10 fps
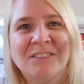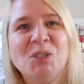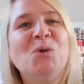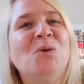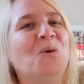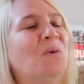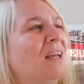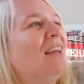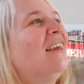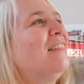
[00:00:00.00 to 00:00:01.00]
Do you
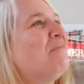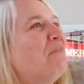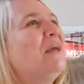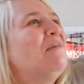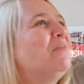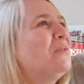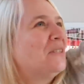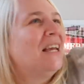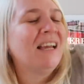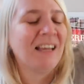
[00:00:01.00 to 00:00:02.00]
hear the people
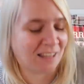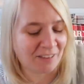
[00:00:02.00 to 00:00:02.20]
sing?